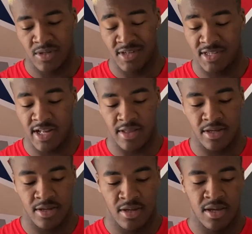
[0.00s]

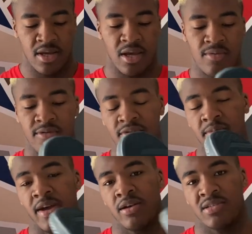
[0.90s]
slightly and with the
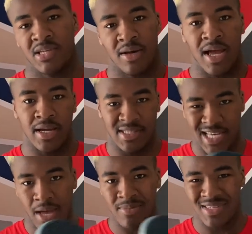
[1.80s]
Metcons I, I can
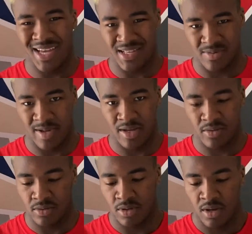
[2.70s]
tie them tight to my
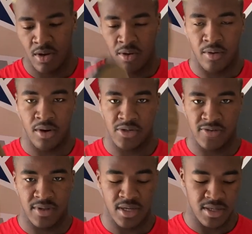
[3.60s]
ankle whereas
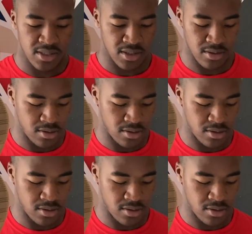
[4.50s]
with these